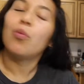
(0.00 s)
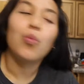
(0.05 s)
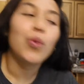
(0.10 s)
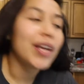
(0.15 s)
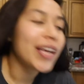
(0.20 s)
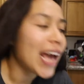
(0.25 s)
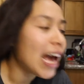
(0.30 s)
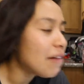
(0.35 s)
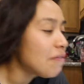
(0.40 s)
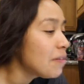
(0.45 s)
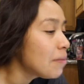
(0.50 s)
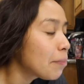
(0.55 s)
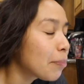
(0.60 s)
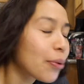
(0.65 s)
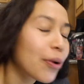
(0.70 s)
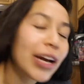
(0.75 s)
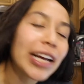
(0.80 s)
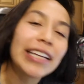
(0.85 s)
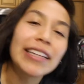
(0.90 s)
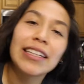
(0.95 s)
We haven't
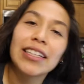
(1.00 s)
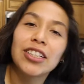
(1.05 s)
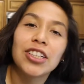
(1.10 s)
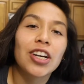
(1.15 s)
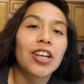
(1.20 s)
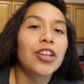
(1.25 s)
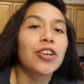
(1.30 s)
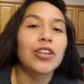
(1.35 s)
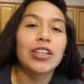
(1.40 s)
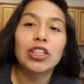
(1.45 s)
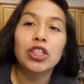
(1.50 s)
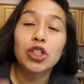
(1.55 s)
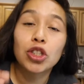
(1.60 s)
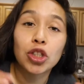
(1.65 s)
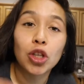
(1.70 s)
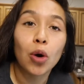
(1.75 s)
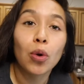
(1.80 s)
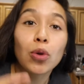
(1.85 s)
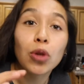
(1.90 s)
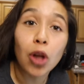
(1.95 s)
pranked each other in
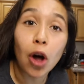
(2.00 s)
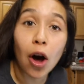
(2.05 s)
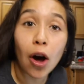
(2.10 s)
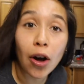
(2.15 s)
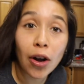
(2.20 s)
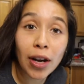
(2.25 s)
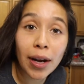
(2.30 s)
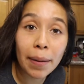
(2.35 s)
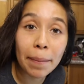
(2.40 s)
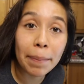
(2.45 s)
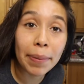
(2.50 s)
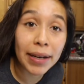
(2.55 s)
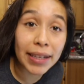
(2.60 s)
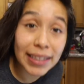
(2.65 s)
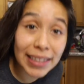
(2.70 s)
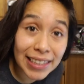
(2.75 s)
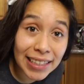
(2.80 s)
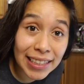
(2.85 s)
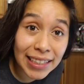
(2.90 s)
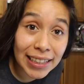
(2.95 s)
so long,
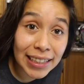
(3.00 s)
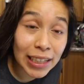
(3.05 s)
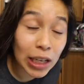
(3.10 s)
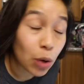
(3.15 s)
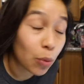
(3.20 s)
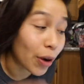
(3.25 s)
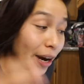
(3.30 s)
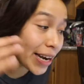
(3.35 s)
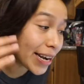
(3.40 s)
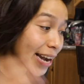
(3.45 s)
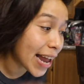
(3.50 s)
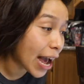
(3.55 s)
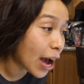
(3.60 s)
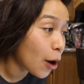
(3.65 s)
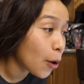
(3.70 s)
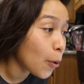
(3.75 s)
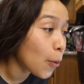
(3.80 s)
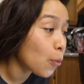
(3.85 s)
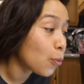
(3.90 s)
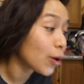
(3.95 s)
but right
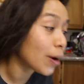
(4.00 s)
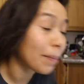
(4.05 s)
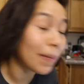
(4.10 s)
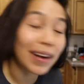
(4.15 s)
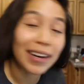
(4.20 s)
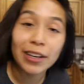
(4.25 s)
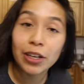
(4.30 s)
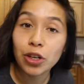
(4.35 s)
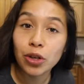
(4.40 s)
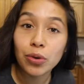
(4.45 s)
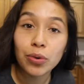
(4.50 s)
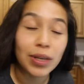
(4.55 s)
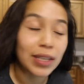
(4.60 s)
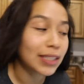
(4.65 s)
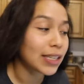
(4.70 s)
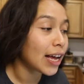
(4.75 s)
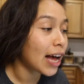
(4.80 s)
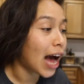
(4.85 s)
now what I'm about to do is